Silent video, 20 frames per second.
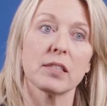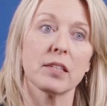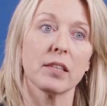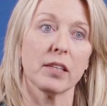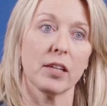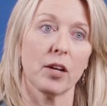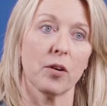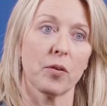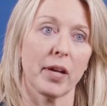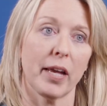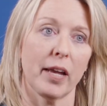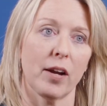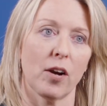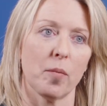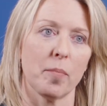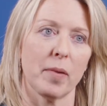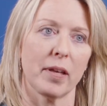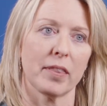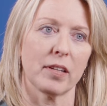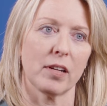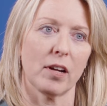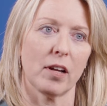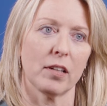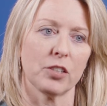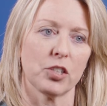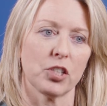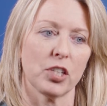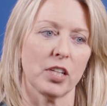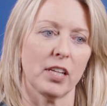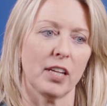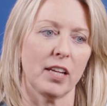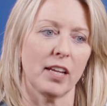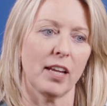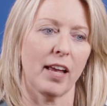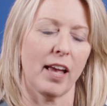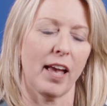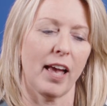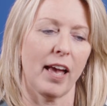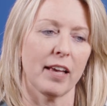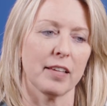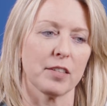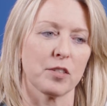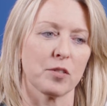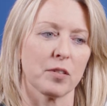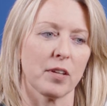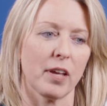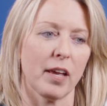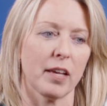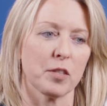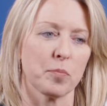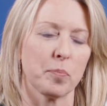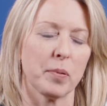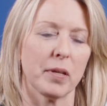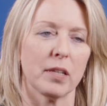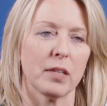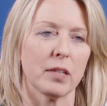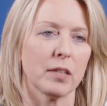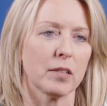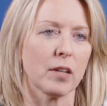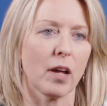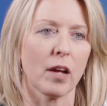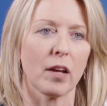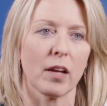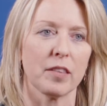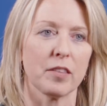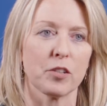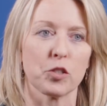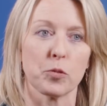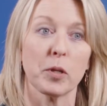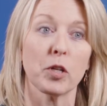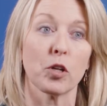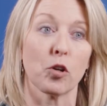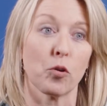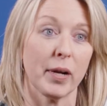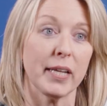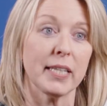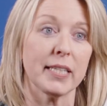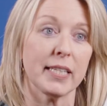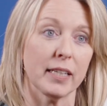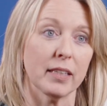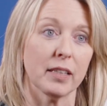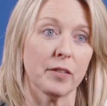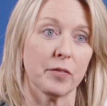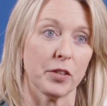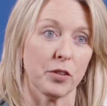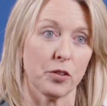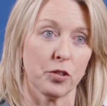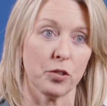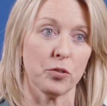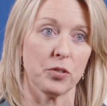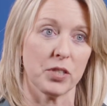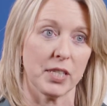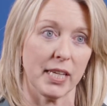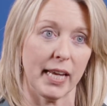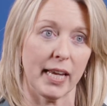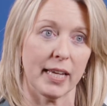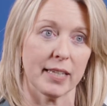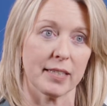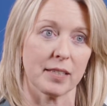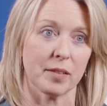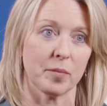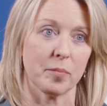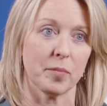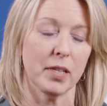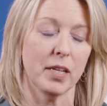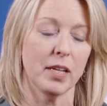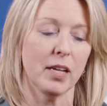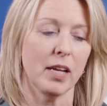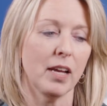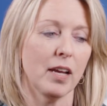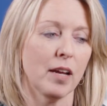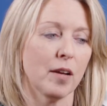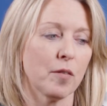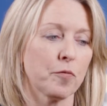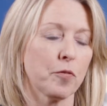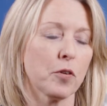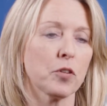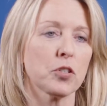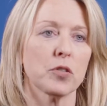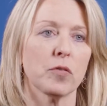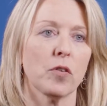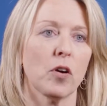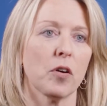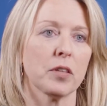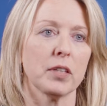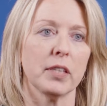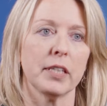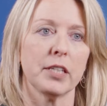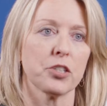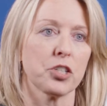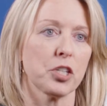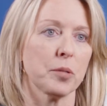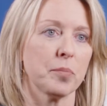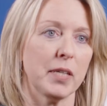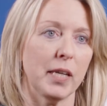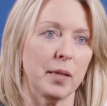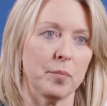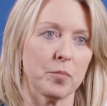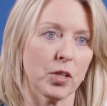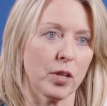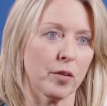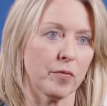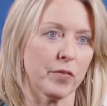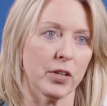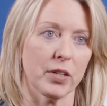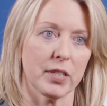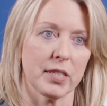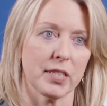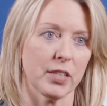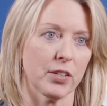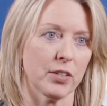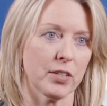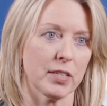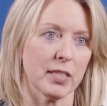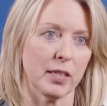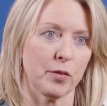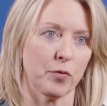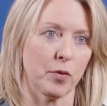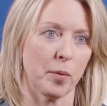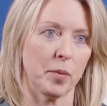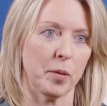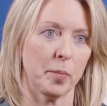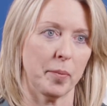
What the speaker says: to the OKR methodology has been, there's been a great deal of enthusiasm. First of all, the leadership team took it very seriously from the